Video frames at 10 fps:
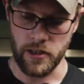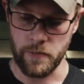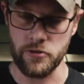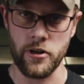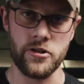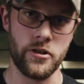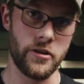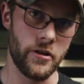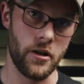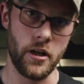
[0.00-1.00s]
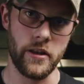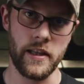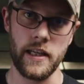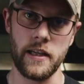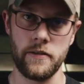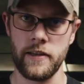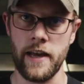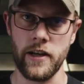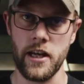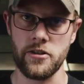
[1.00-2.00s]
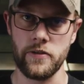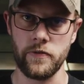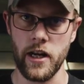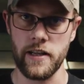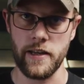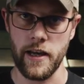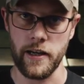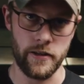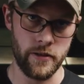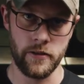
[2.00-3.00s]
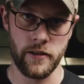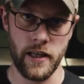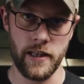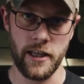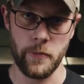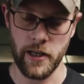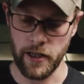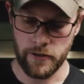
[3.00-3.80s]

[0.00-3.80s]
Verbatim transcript: demonstration on the navigation for ATAK in the Omega.